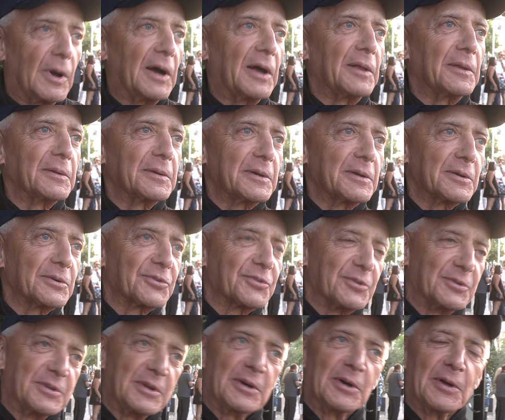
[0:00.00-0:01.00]
Well, here's
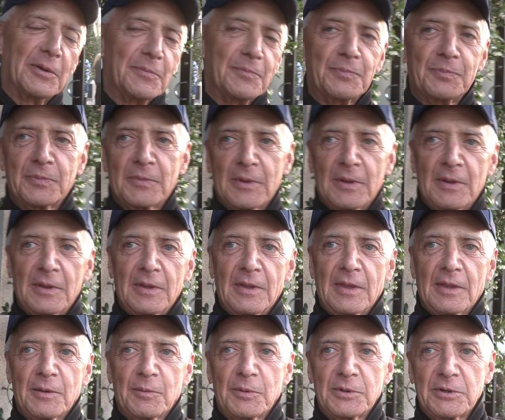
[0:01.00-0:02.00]
the deal.
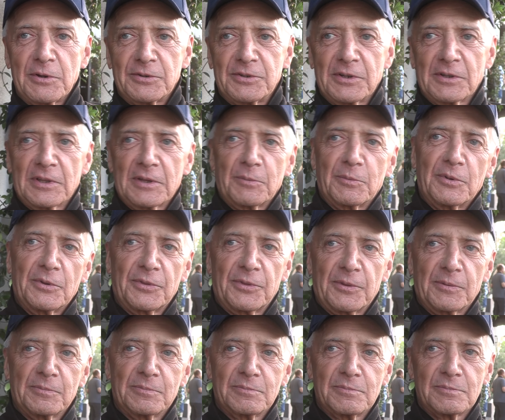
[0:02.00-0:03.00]
When you're dealing with
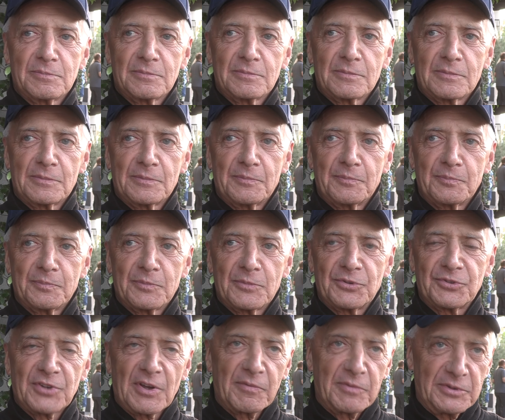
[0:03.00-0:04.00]

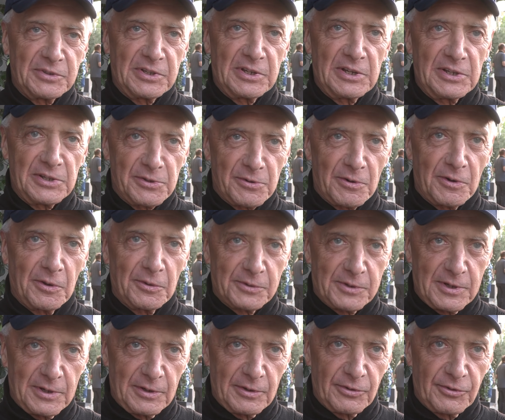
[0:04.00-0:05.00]
17-year-old
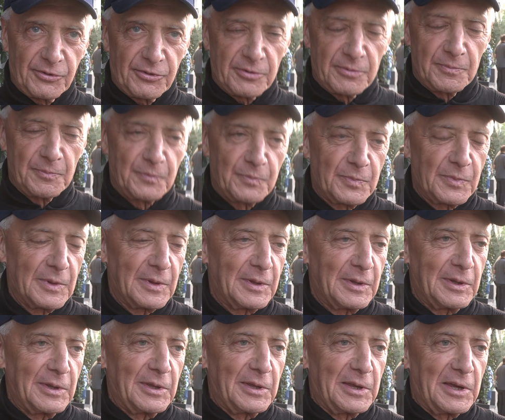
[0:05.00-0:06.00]
kids,
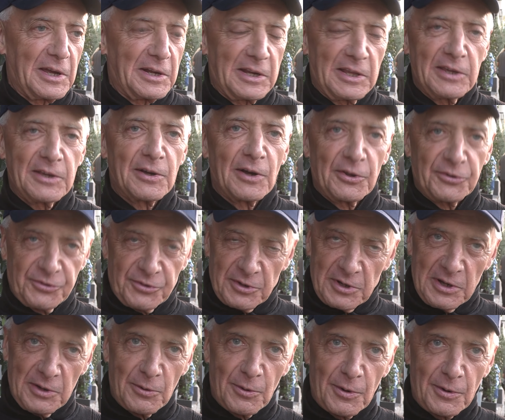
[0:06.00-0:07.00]
any
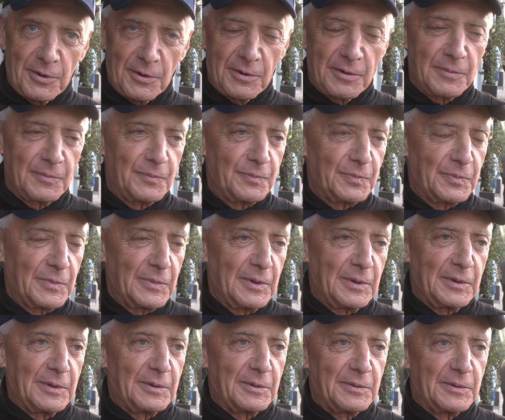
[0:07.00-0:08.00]
custody order
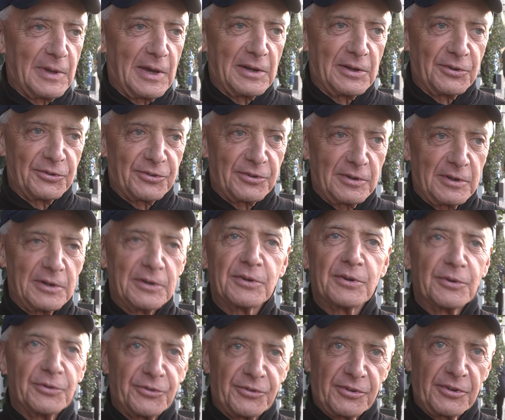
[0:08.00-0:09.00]
that is
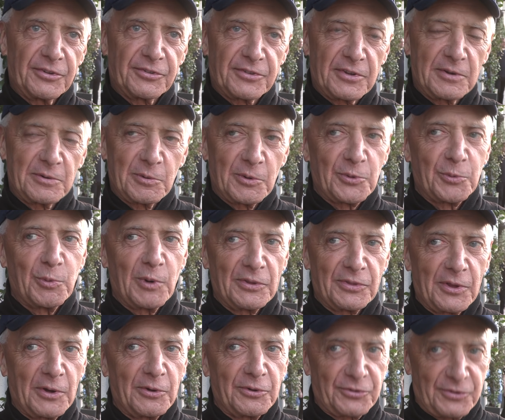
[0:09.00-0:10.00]
inconsistent with
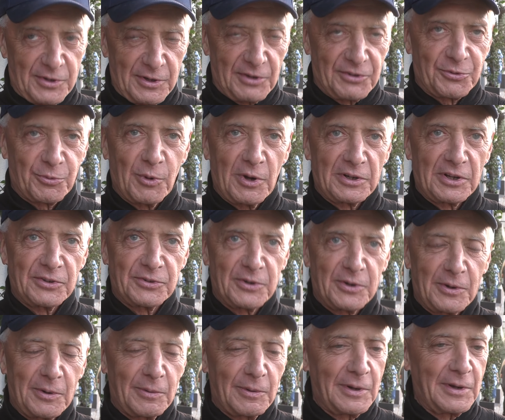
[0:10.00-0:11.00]
what those kids want to
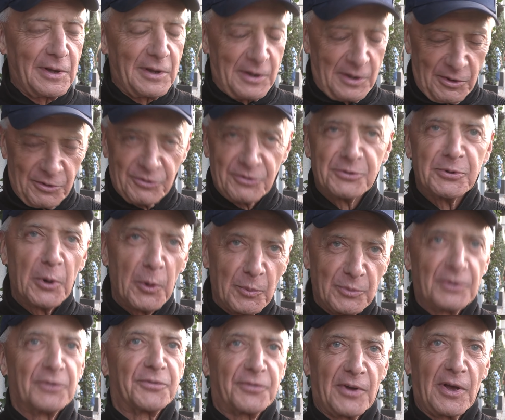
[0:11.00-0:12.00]
do is
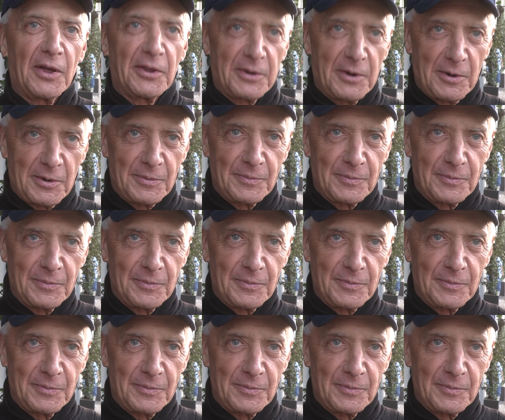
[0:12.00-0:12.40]
doomed to failure.